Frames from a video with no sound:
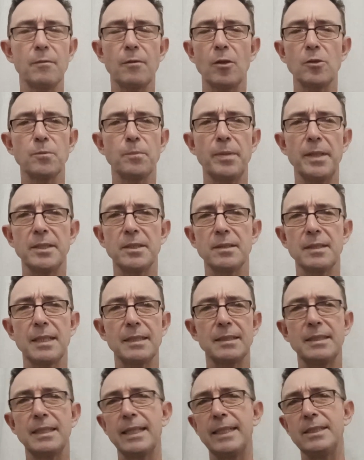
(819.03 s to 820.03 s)
Those pictures,
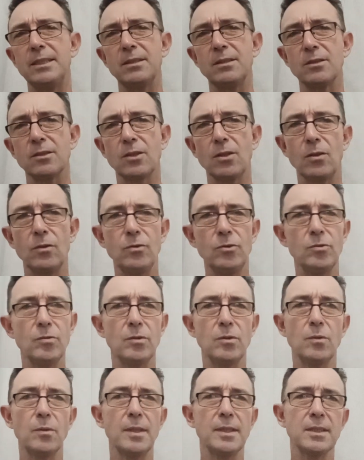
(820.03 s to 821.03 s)
that's the agents
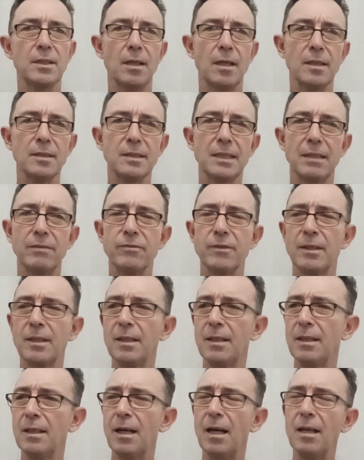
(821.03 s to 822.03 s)
conjuring all this kind of stuff."
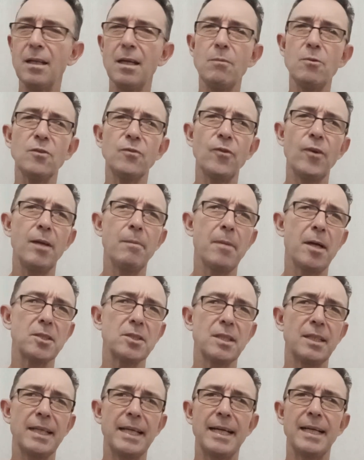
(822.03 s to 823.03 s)
And I was very
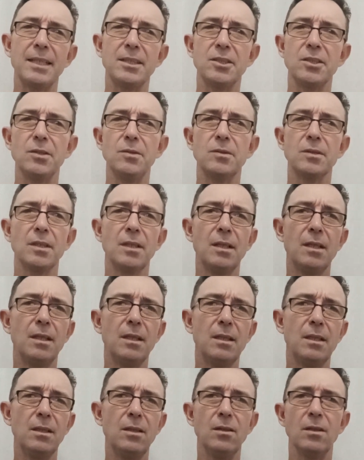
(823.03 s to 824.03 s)
much of the attitude,
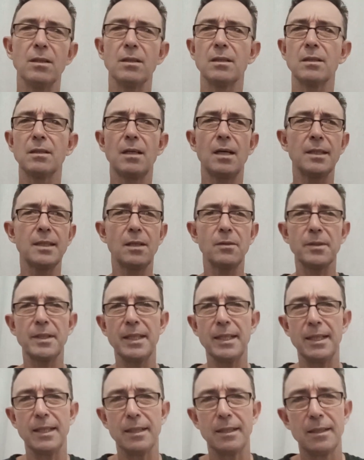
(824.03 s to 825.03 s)
I don't
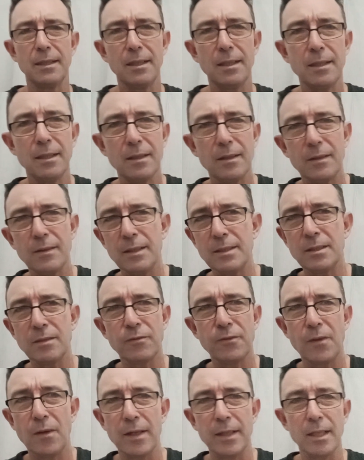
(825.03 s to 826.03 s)
care. This
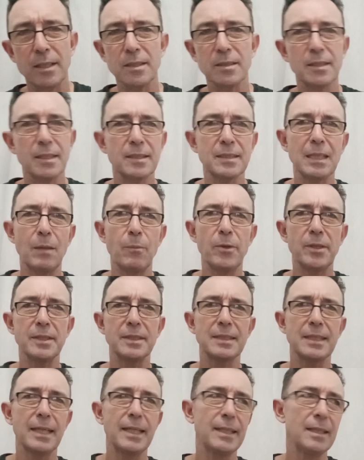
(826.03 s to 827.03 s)
is fine. I just need somewhere to
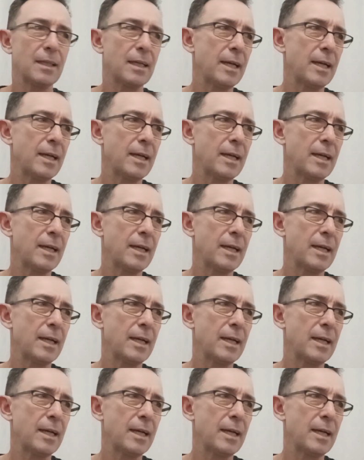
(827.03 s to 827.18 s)
stay.